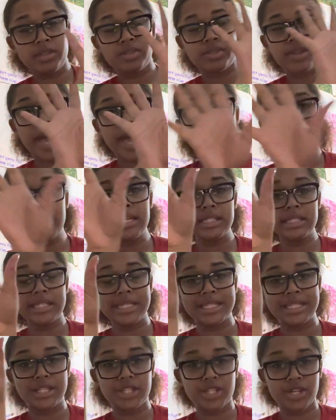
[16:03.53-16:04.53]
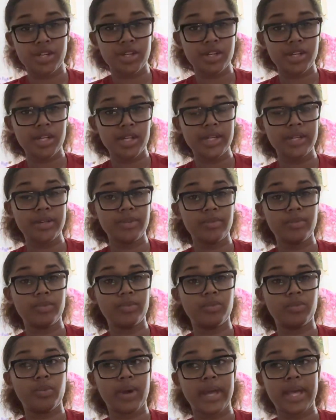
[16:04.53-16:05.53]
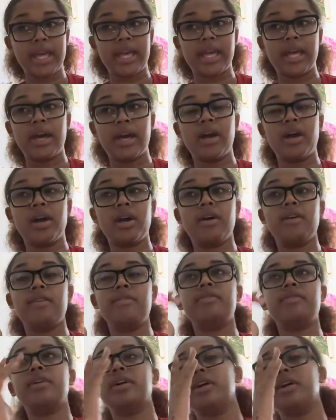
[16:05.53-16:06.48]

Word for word: That is the third way of